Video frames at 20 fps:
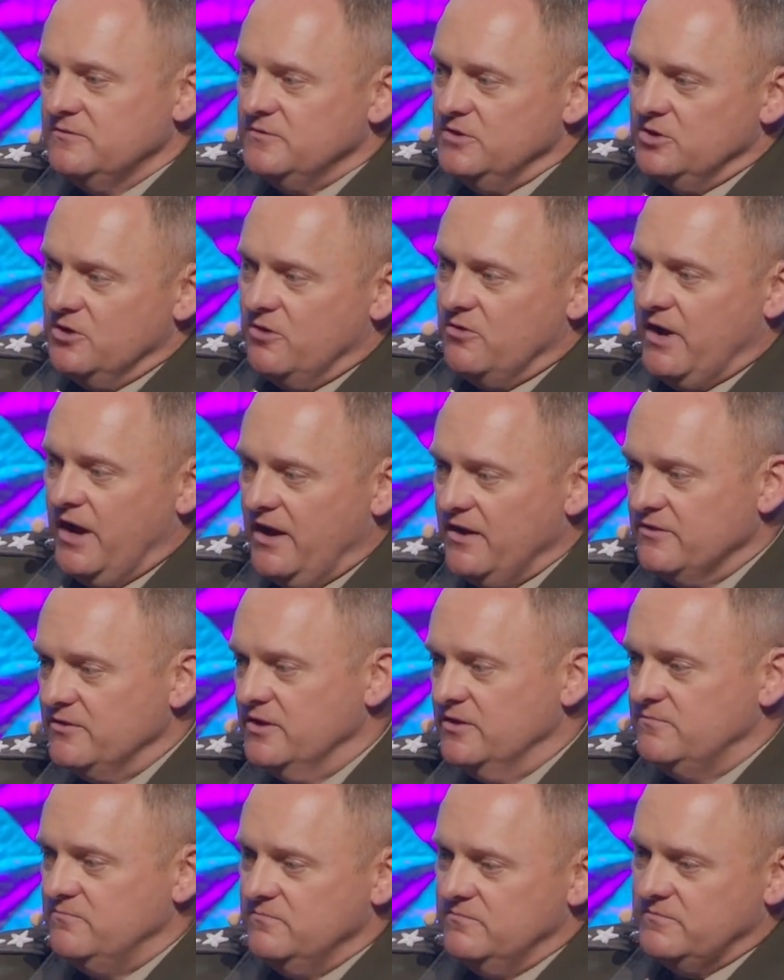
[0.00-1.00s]
how
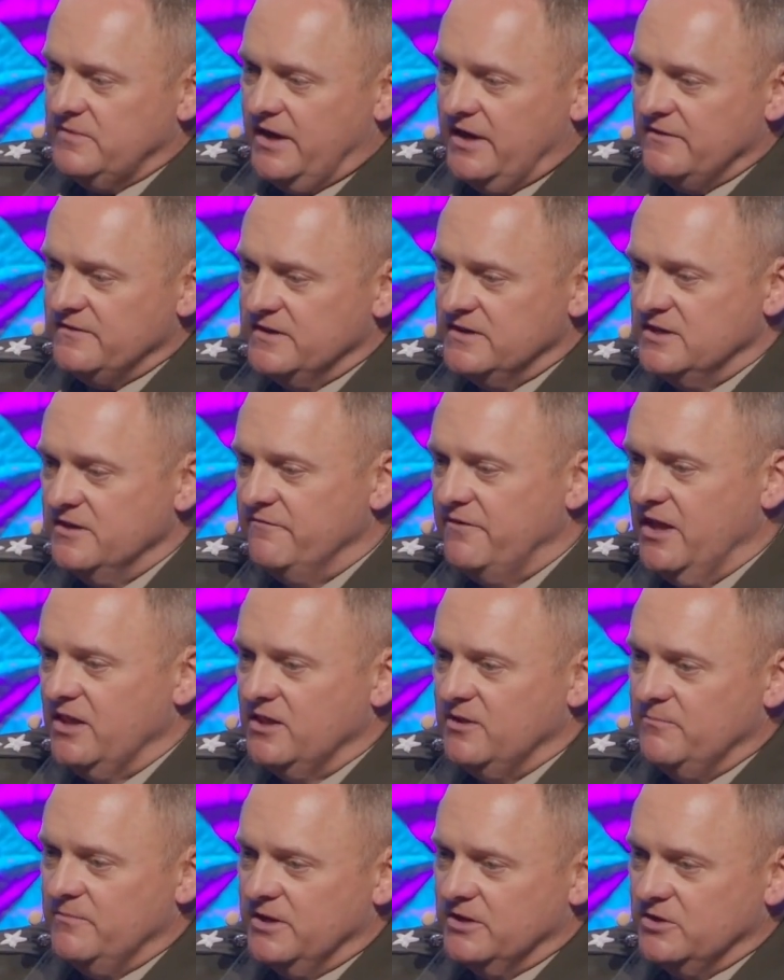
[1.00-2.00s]
the
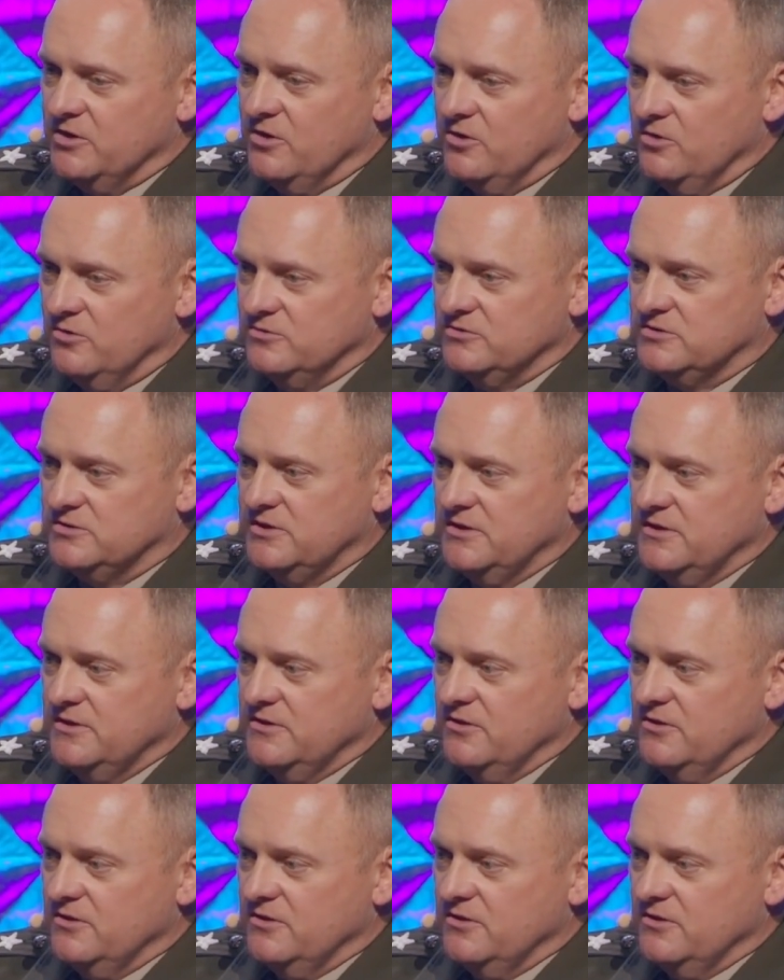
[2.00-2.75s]
development goes